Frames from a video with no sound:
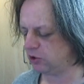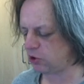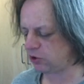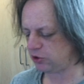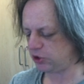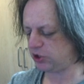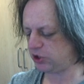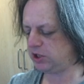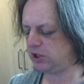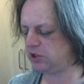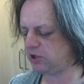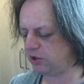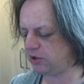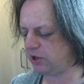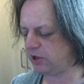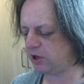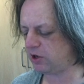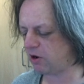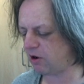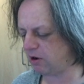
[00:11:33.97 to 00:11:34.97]
Not just
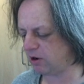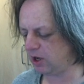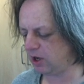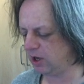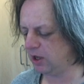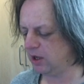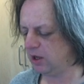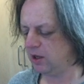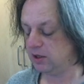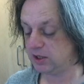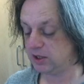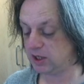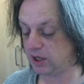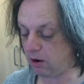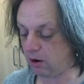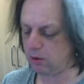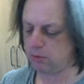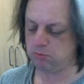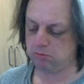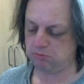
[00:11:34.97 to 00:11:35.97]
turn it on, say,
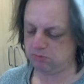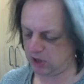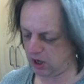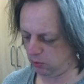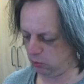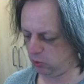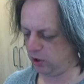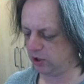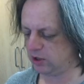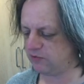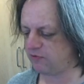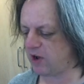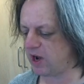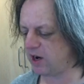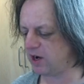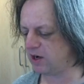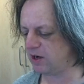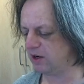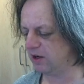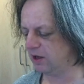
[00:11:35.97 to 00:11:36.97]
oh, that works
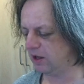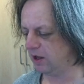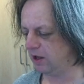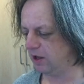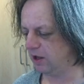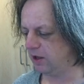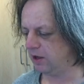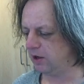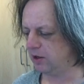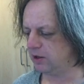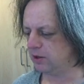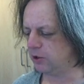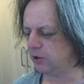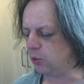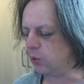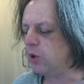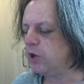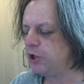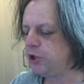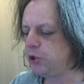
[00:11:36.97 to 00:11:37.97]
fine.
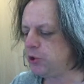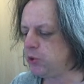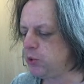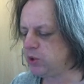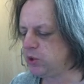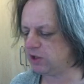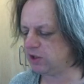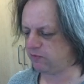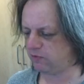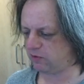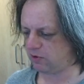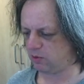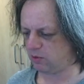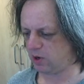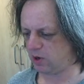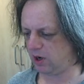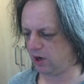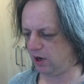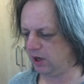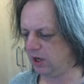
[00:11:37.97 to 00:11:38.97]
No, use it for a
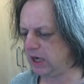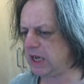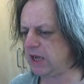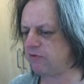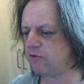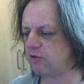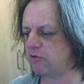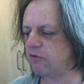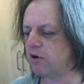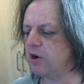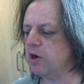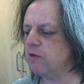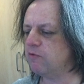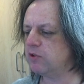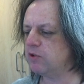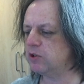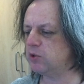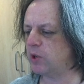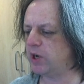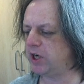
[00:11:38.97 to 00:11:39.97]
while, leave it running
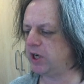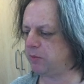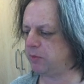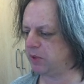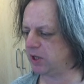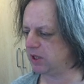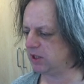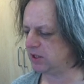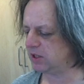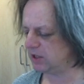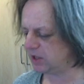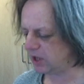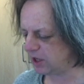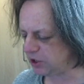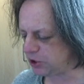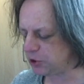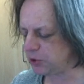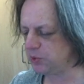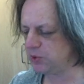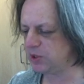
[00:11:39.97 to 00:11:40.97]
for 20 minutes and
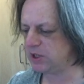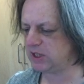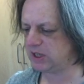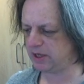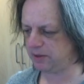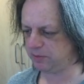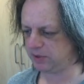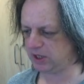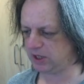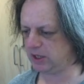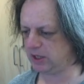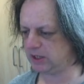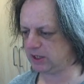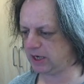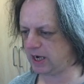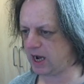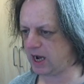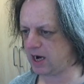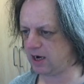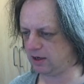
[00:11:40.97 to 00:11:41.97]
then do the same things
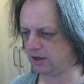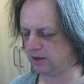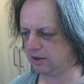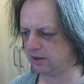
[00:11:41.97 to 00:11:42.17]
again.